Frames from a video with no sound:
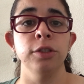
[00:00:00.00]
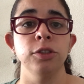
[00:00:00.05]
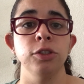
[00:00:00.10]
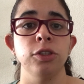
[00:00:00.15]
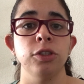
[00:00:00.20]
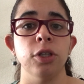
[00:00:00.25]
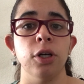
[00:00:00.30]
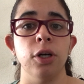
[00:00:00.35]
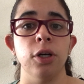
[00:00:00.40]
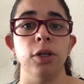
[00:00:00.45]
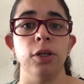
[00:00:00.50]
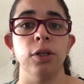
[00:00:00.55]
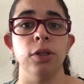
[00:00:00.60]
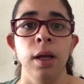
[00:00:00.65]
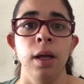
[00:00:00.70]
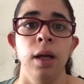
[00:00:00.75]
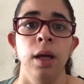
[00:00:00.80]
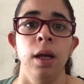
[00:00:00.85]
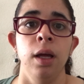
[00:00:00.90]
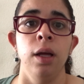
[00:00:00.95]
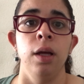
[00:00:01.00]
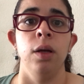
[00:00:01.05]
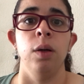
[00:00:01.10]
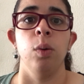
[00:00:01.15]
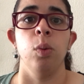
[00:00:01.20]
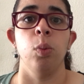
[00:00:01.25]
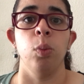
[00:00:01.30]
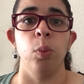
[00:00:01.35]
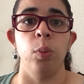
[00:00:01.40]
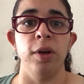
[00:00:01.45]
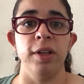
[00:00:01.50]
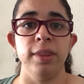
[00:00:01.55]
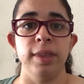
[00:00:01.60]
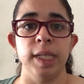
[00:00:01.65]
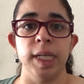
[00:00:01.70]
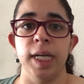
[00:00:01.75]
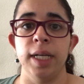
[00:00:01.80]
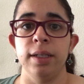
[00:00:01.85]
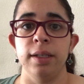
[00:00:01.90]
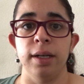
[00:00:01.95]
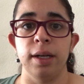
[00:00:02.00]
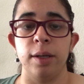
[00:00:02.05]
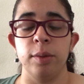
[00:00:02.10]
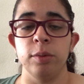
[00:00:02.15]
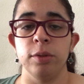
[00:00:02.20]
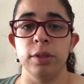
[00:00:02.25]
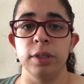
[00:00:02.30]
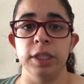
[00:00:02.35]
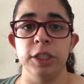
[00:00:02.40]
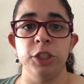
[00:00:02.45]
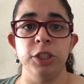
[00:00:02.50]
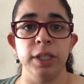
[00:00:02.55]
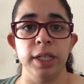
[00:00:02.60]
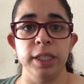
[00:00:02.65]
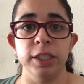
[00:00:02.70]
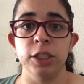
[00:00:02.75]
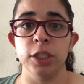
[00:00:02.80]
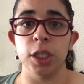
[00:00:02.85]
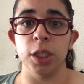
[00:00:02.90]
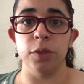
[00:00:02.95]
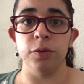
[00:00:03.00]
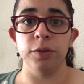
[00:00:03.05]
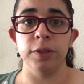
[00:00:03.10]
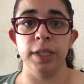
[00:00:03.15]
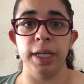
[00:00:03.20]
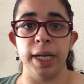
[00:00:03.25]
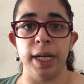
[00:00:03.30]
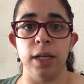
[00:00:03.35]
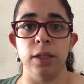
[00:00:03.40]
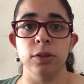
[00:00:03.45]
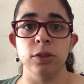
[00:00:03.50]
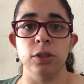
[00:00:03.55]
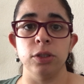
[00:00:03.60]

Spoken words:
So with that, I will let you guys go for now.